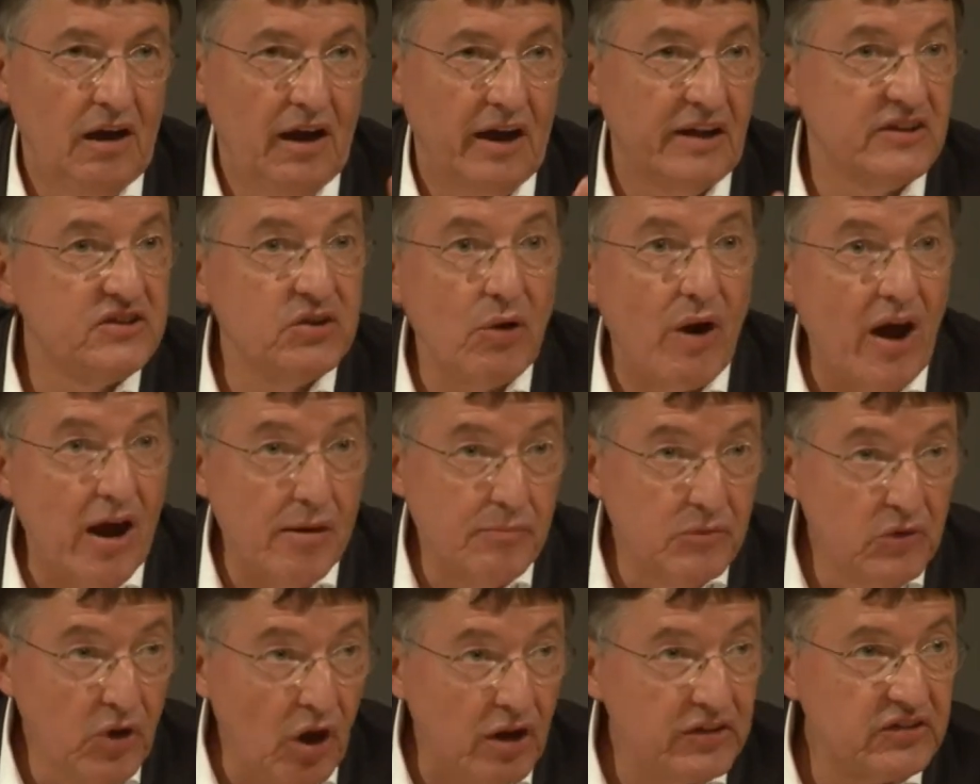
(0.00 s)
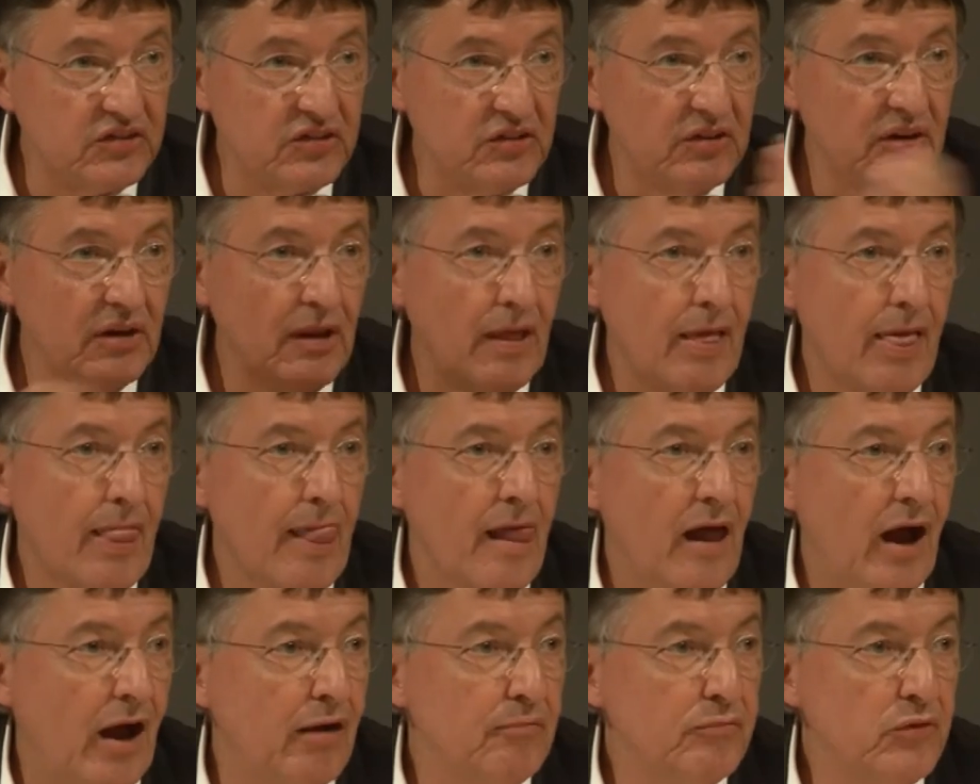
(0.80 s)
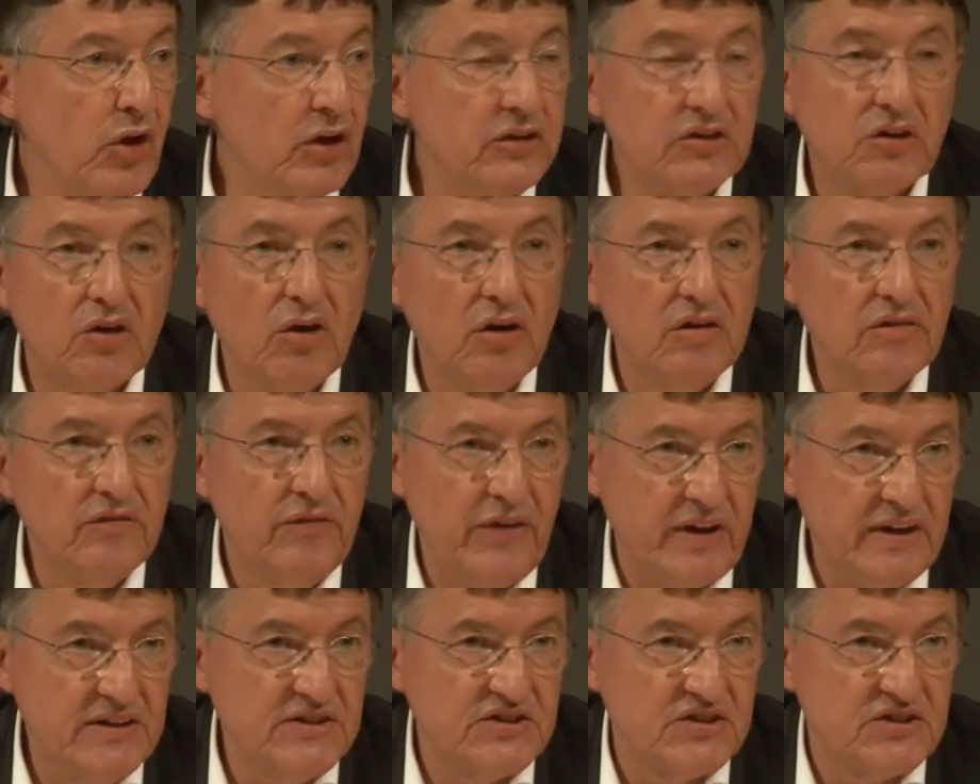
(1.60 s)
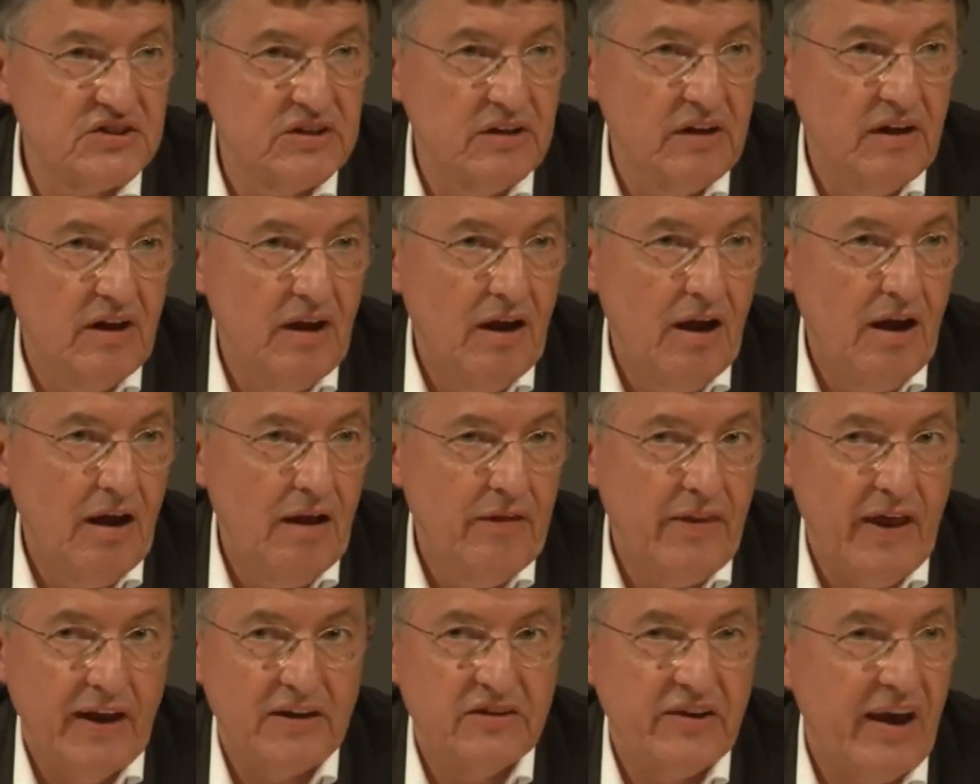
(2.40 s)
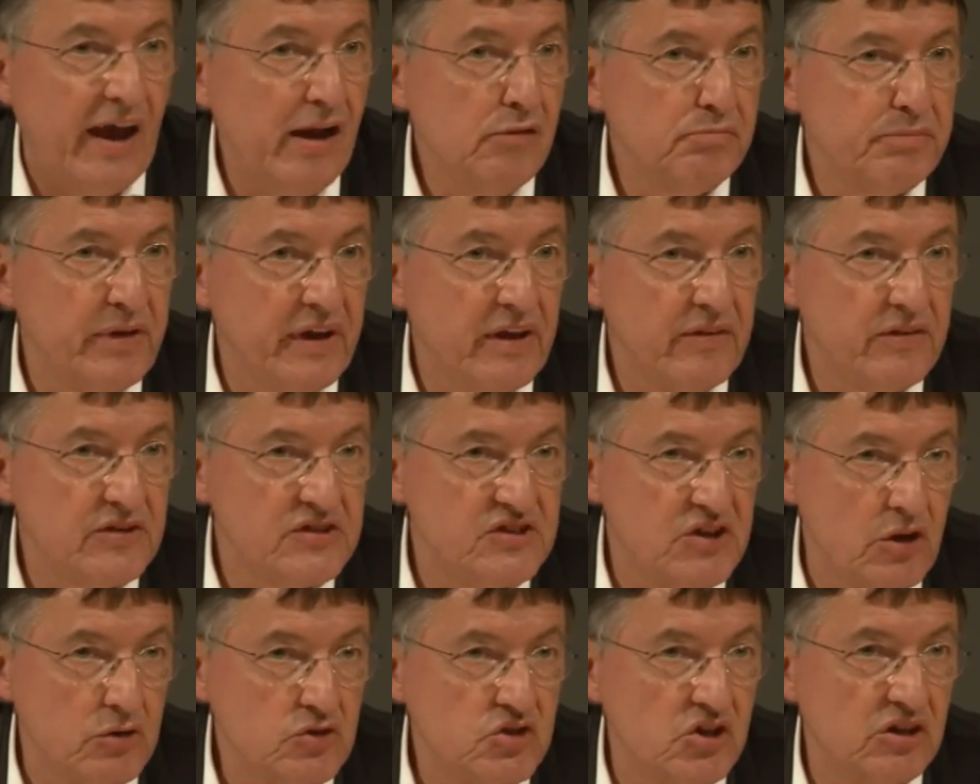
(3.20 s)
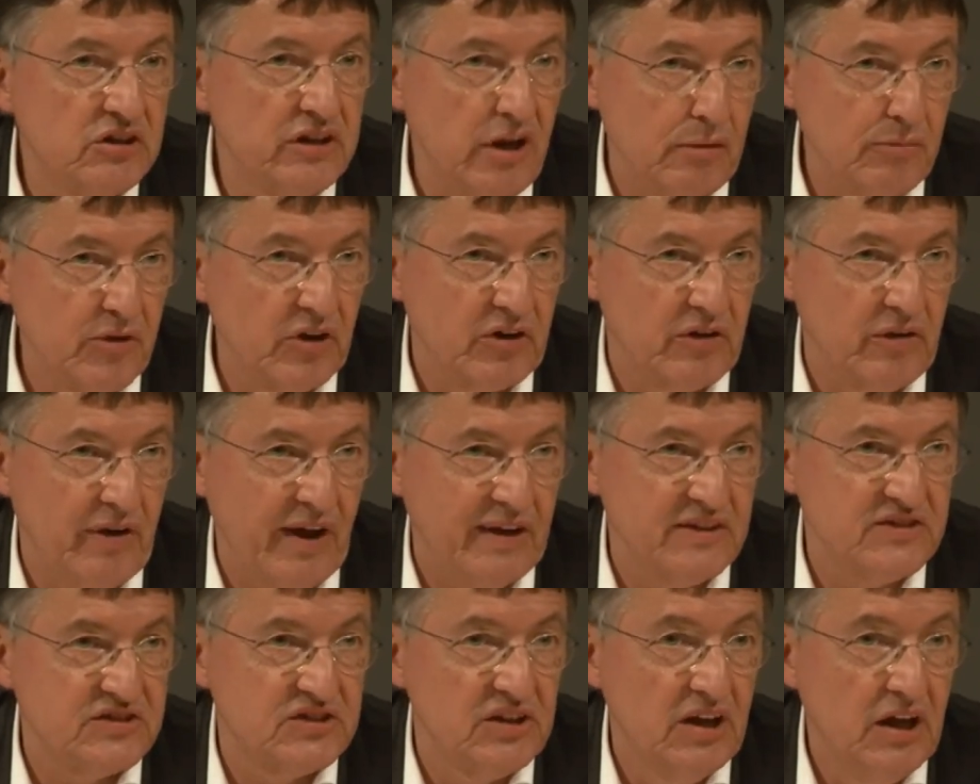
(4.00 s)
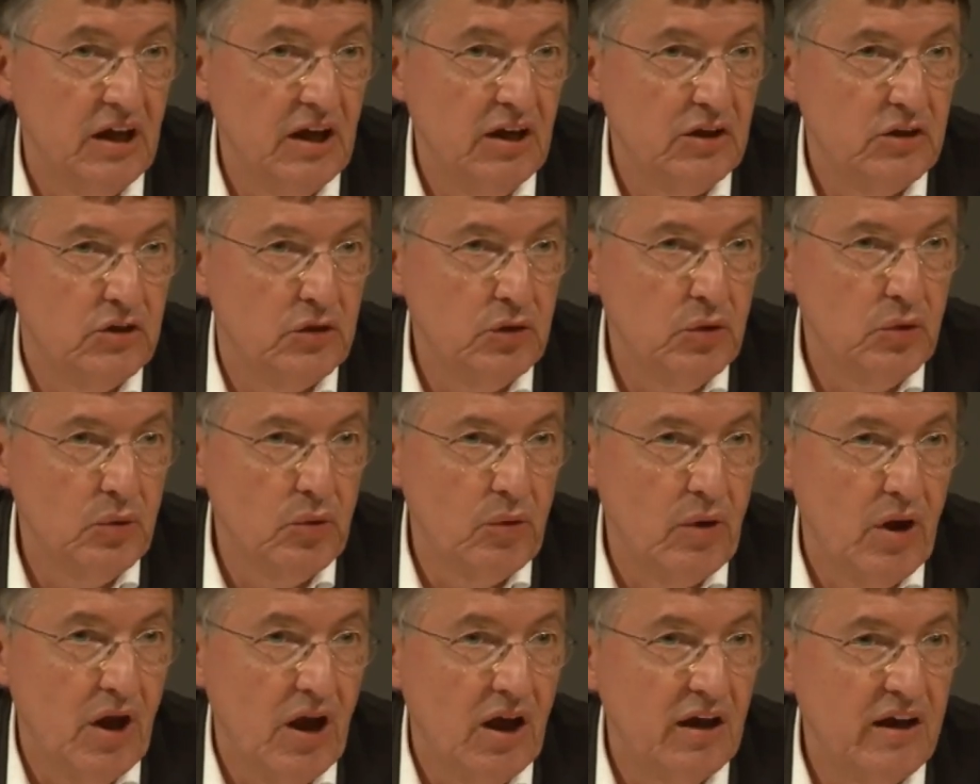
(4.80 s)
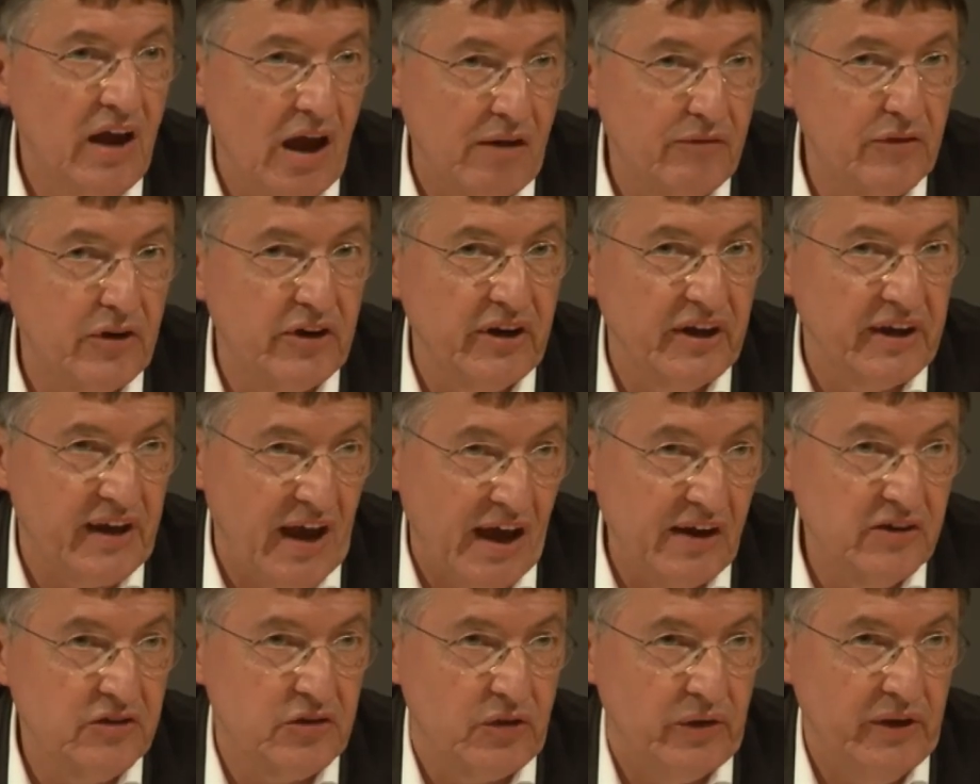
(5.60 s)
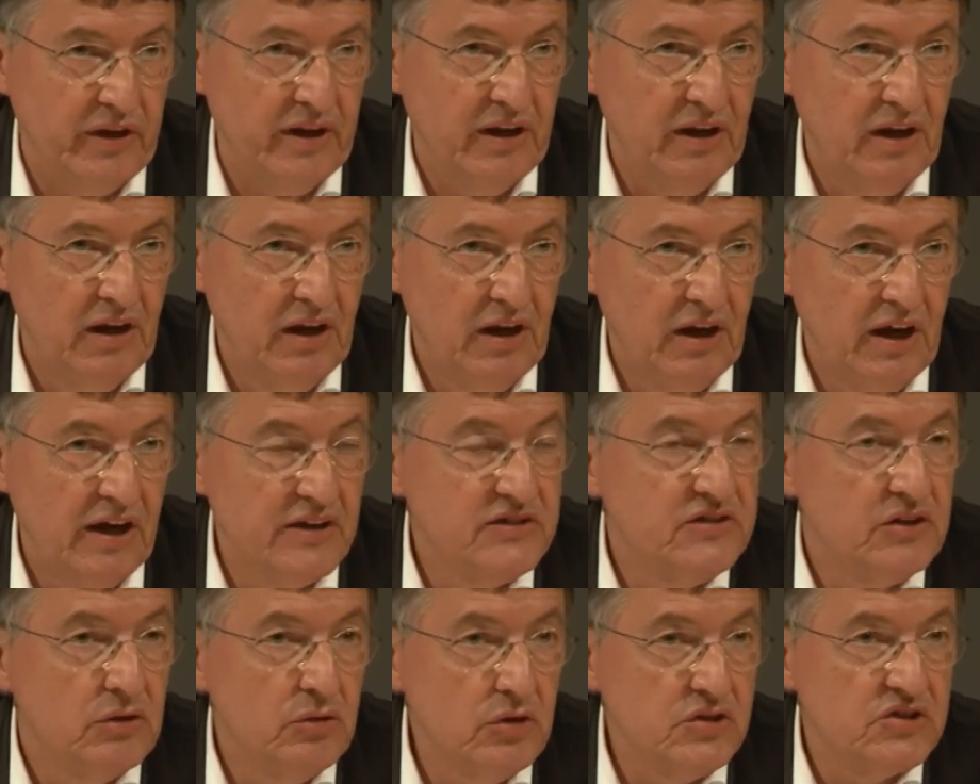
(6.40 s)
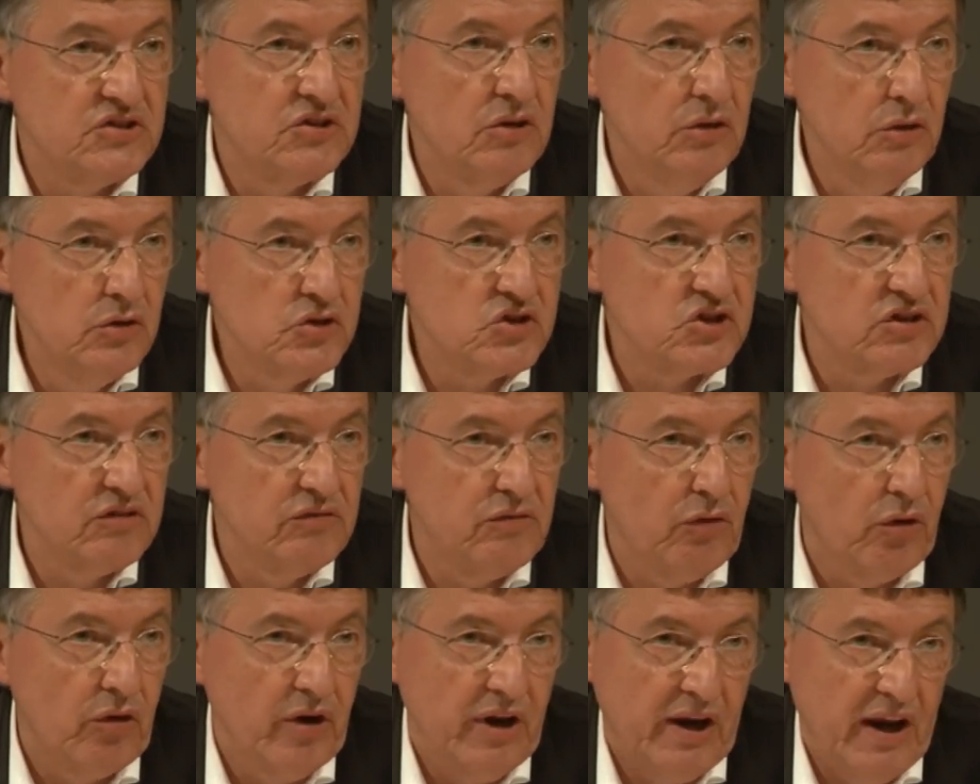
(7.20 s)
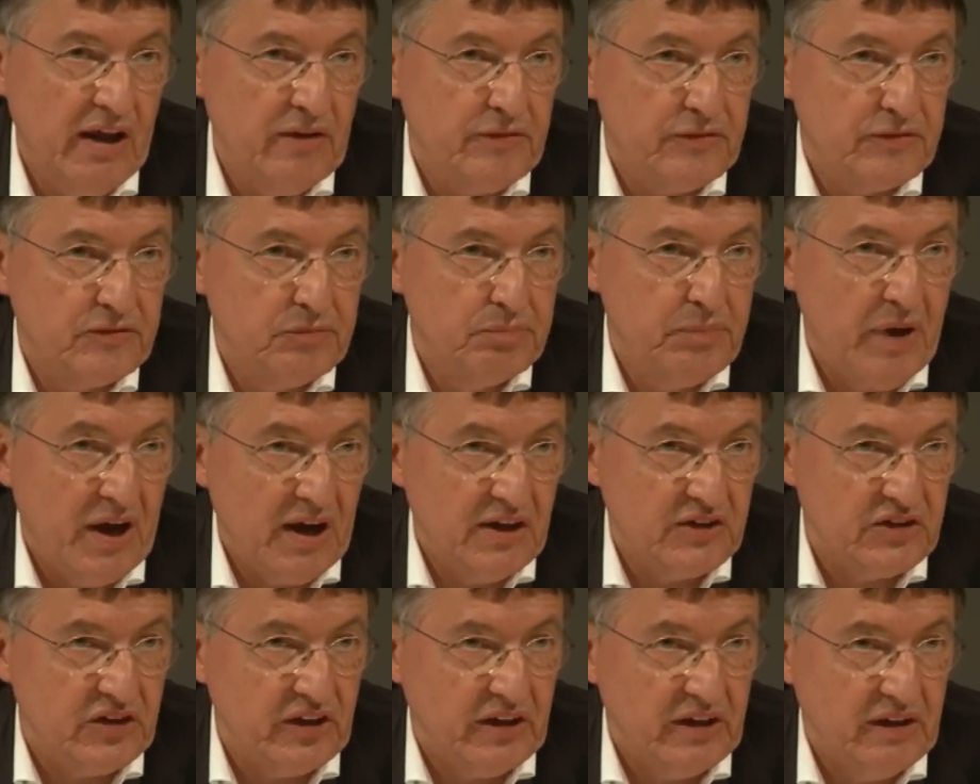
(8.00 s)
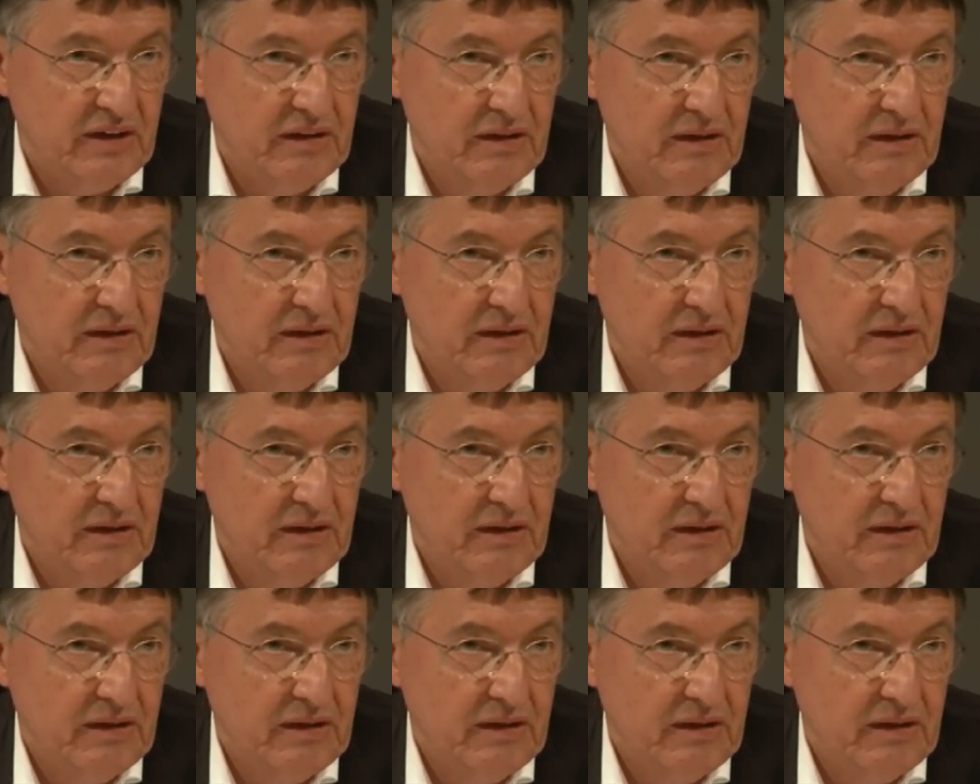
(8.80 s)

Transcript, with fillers: And so I'm not convinced that helping the Social Democrats to govern a country is a good solution for a left party.